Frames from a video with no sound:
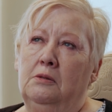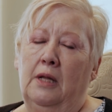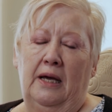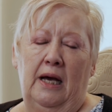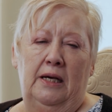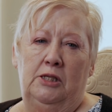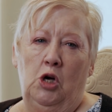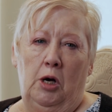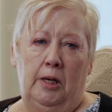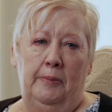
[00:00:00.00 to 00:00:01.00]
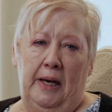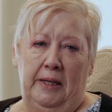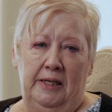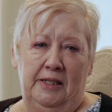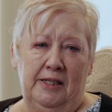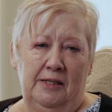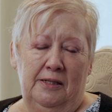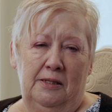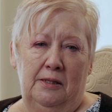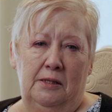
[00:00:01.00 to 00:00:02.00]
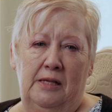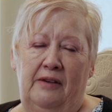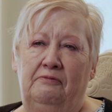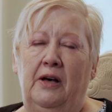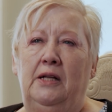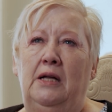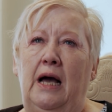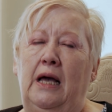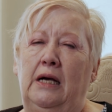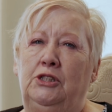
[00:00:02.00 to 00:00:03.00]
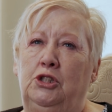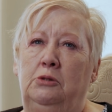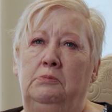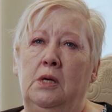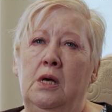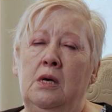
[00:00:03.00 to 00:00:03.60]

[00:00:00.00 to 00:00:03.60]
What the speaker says: like I could talk about it, because I felt like I should